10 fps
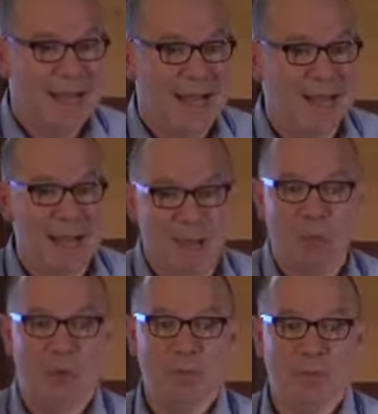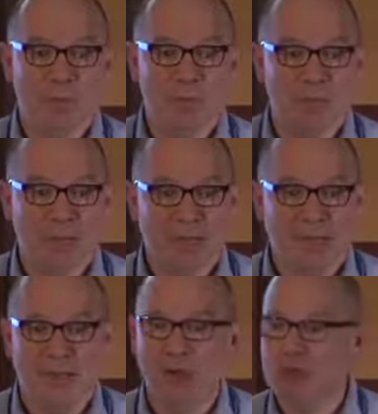and that woman on the
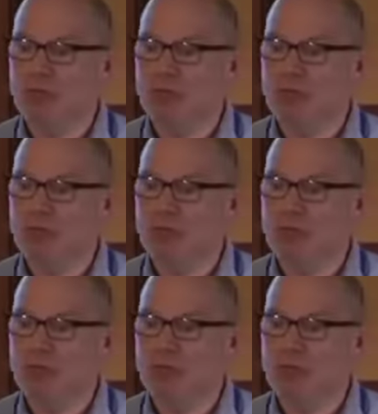plane. Who